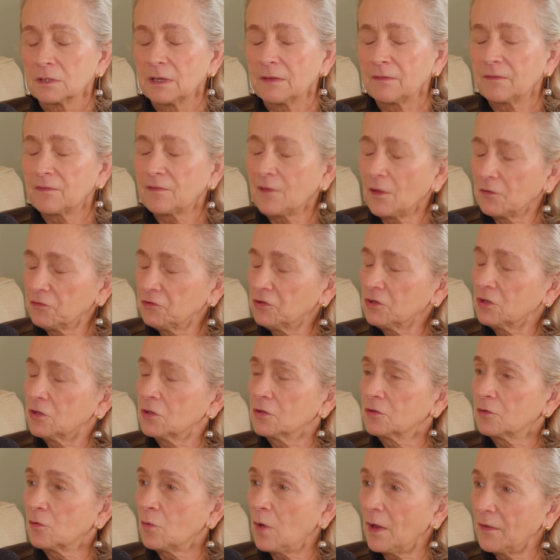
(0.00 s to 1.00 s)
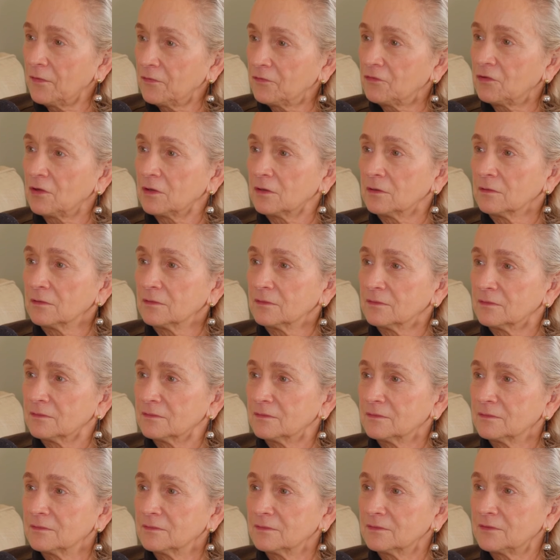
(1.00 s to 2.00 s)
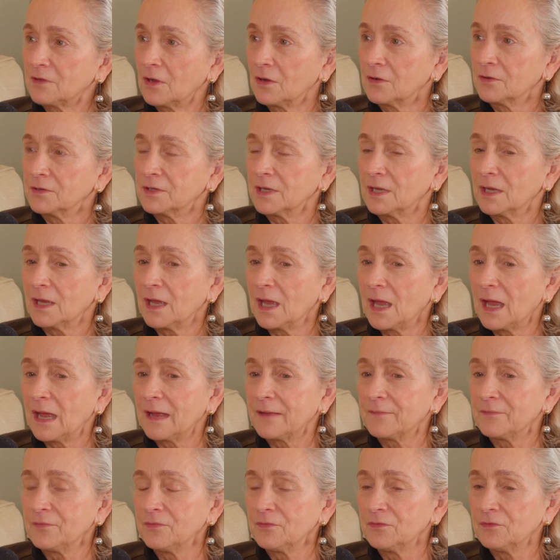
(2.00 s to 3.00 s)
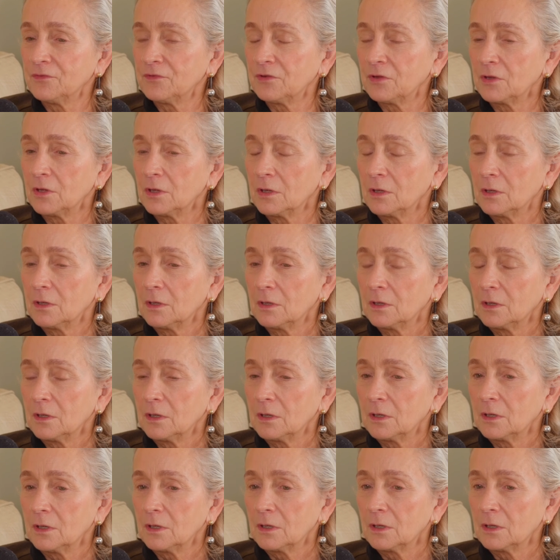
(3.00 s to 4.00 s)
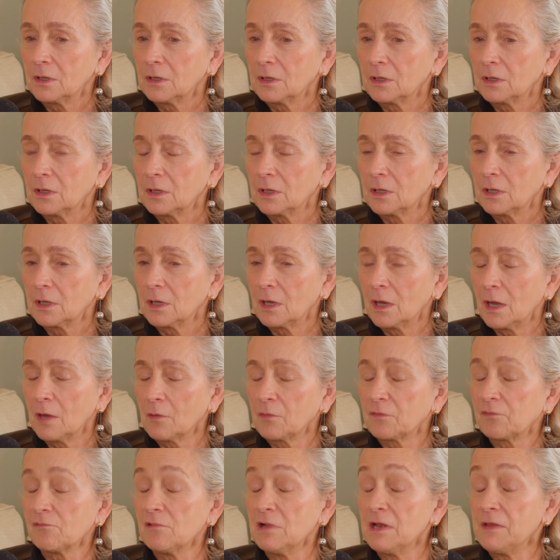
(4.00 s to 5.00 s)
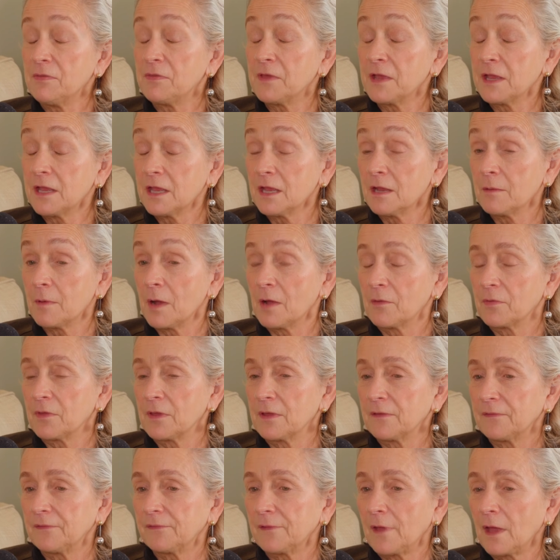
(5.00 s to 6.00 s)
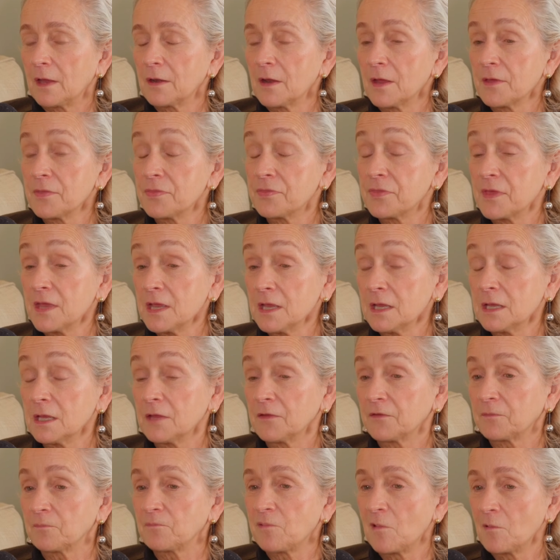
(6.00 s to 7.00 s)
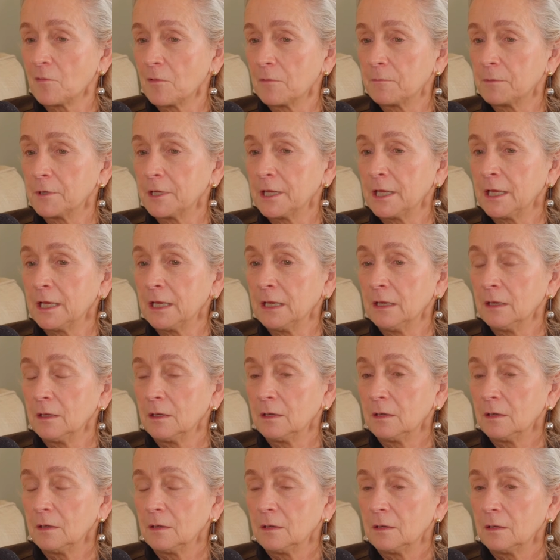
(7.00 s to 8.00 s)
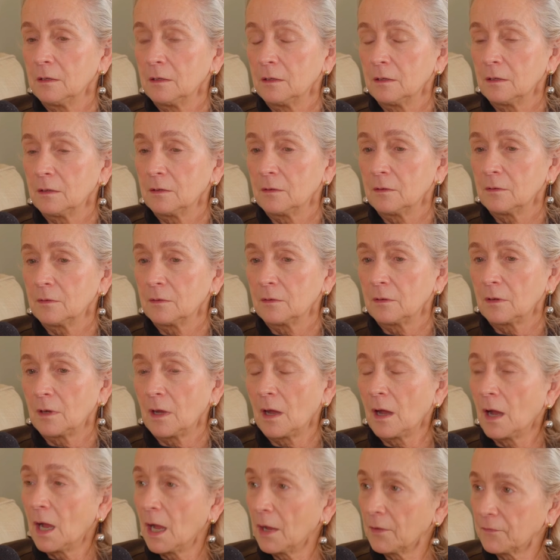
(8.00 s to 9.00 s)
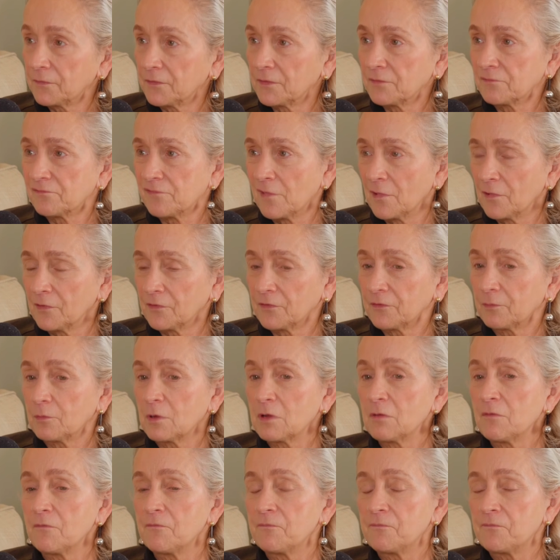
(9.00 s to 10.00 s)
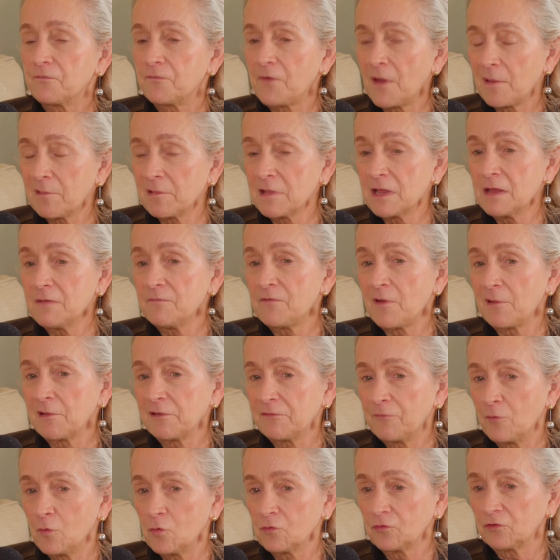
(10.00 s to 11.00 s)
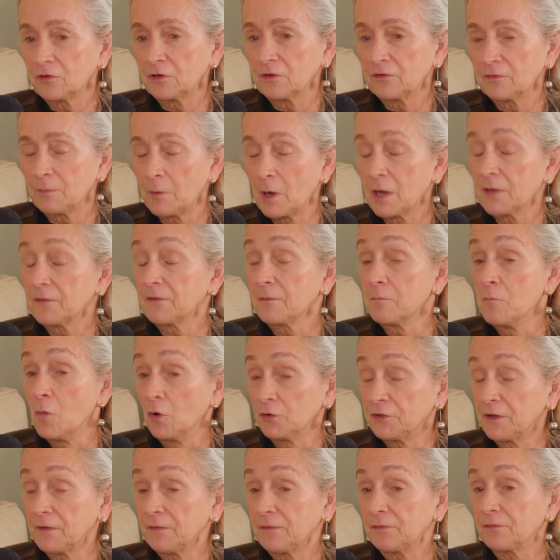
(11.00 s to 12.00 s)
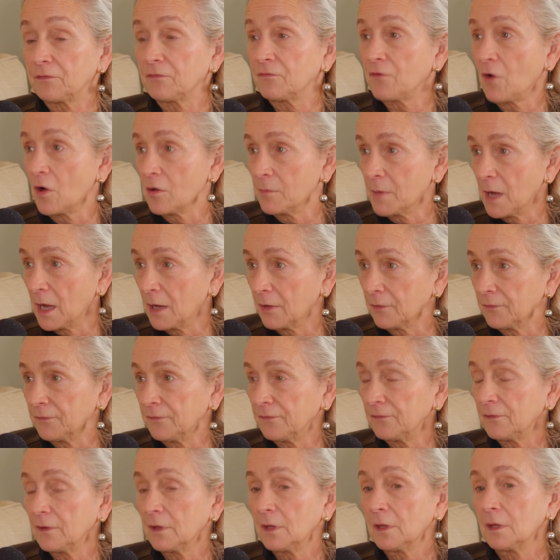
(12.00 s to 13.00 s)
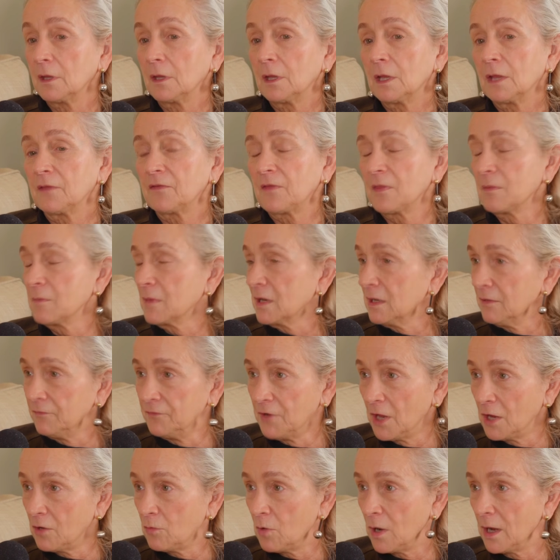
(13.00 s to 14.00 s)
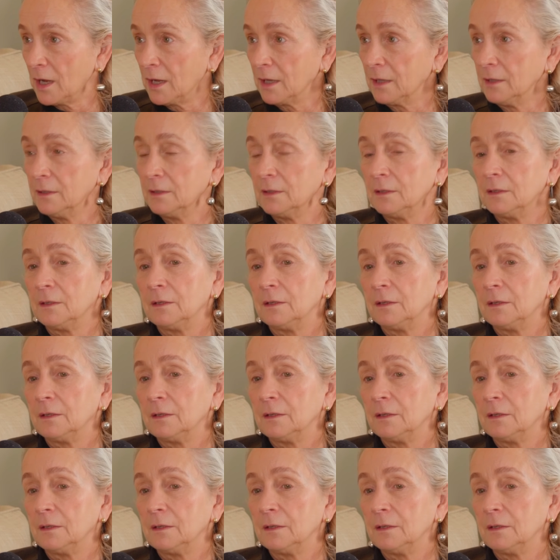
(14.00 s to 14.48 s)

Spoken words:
It's such a good question, Tanya. And I was really thinking about this, and I think it's probably our house in France. We were very, very fortunate to buy it. It's a modest farmhouse. It's in the middle of nowhere.